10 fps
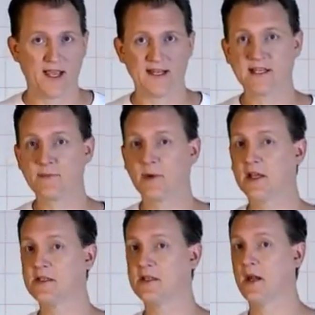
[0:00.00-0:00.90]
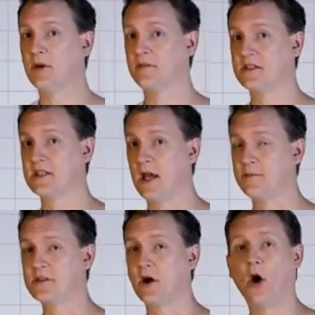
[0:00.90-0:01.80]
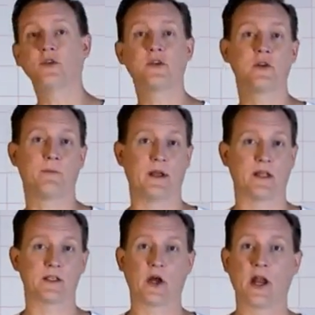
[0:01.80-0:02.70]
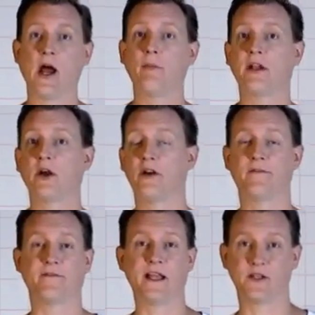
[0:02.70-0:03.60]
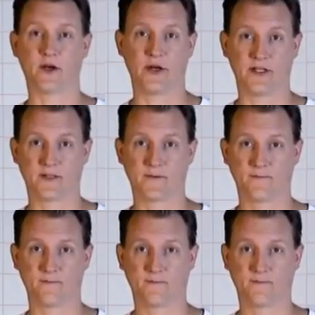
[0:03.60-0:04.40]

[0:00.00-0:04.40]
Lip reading: And that's because the number of steps also depends on how big our divisor is.